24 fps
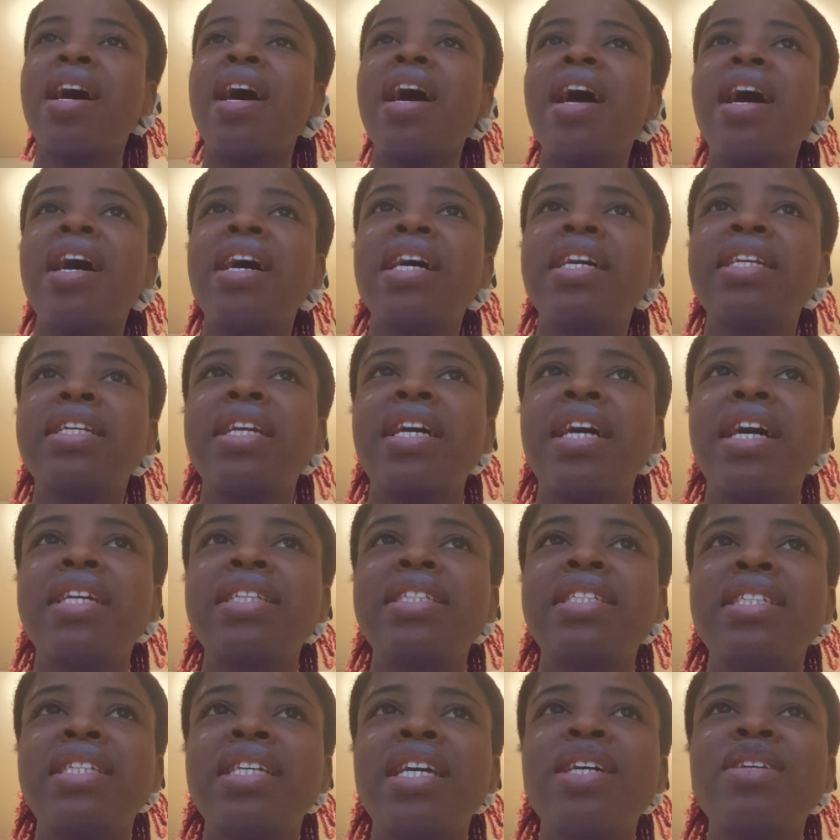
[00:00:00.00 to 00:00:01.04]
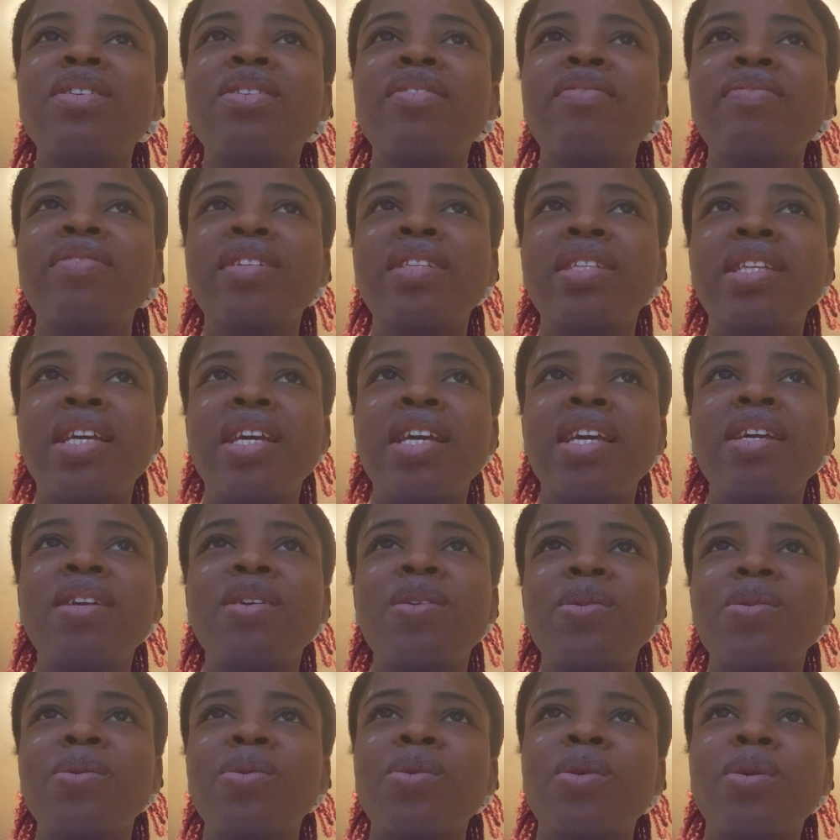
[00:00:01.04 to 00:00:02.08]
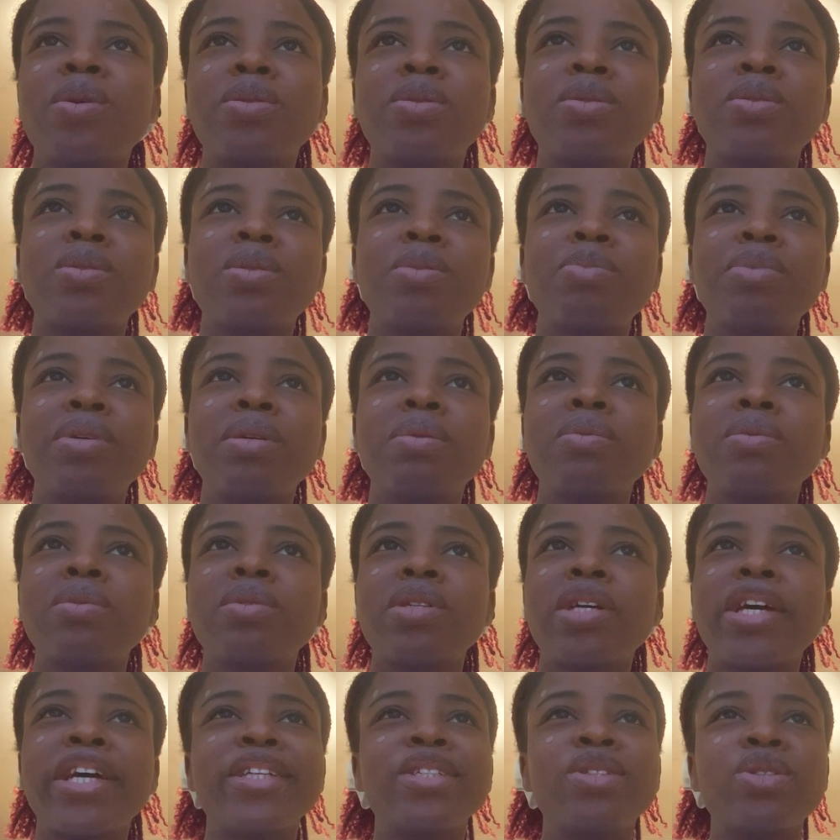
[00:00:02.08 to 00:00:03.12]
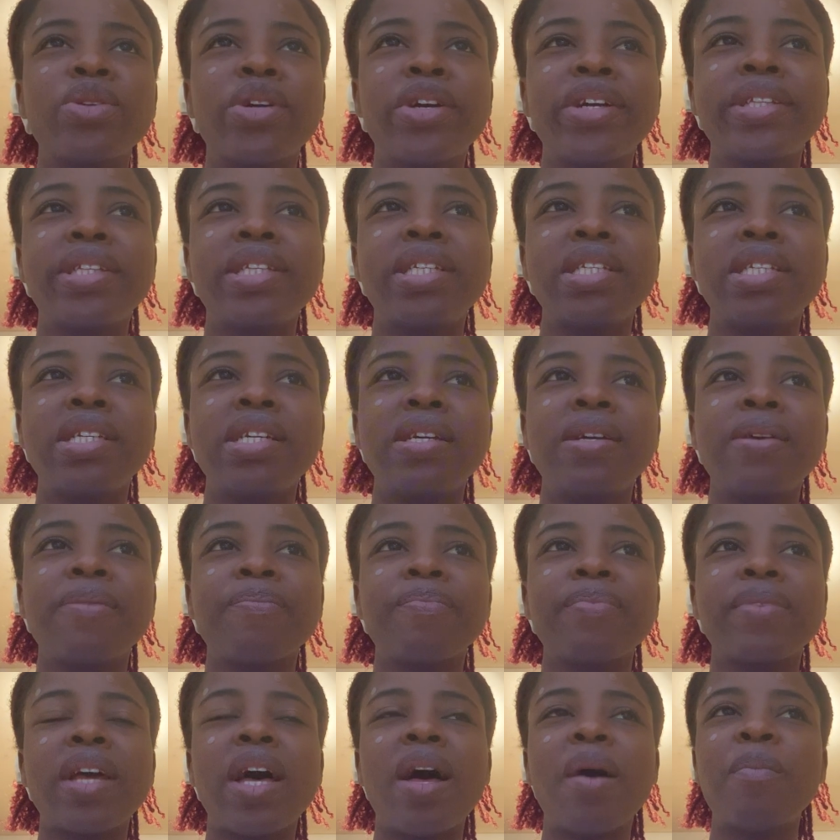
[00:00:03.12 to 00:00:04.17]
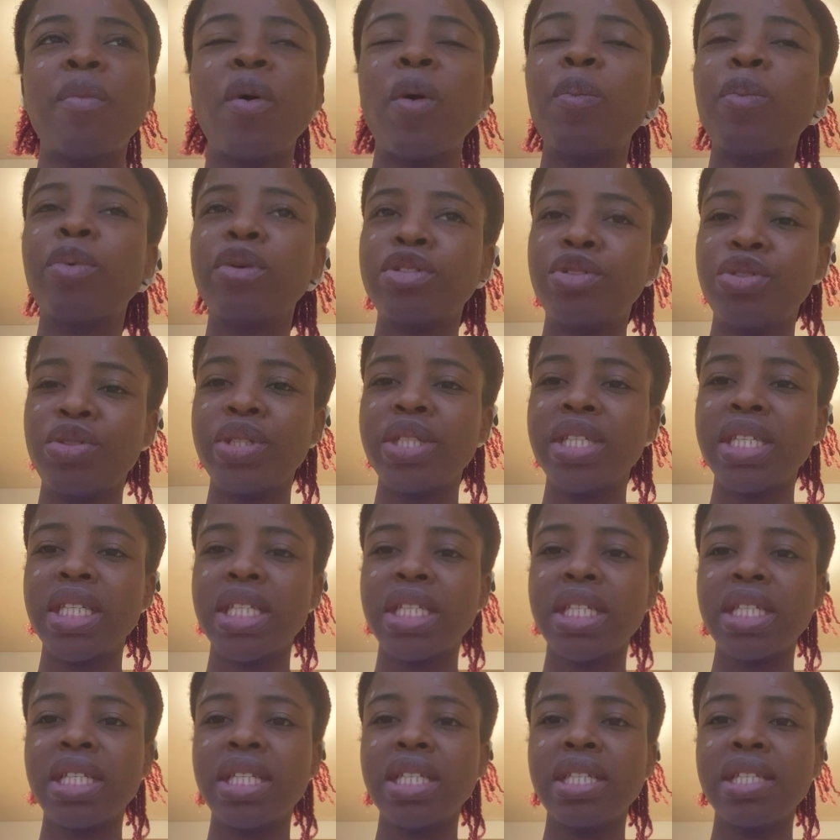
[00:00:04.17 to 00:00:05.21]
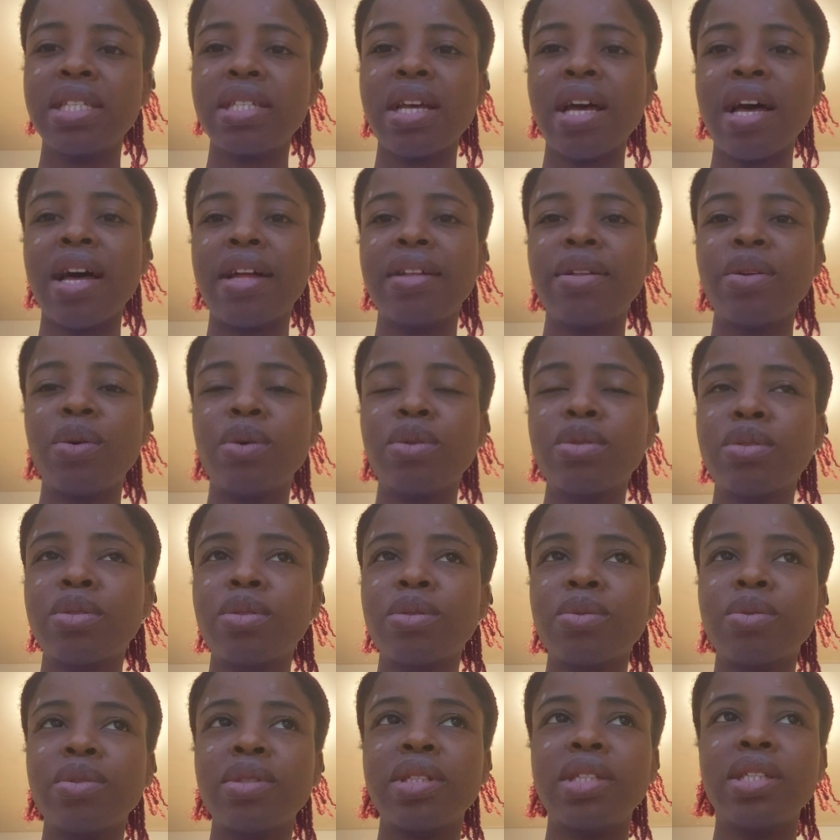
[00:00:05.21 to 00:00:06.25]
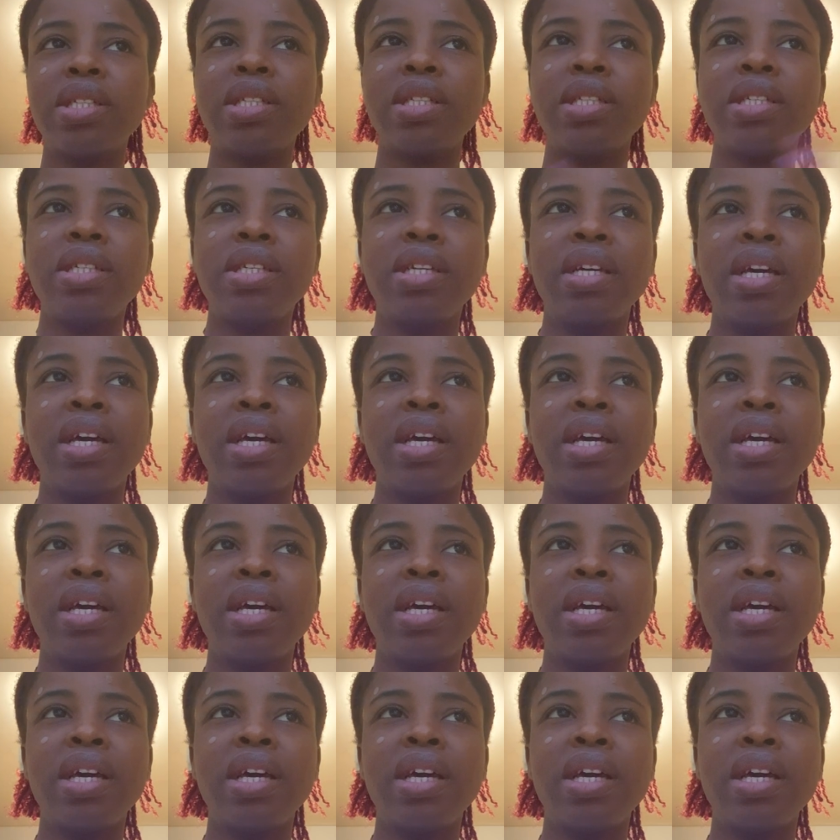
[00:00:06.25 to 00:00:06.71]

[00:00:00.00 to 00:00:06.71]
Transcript: and at the end of the day you'll also be able to enjoy the opportunities and also the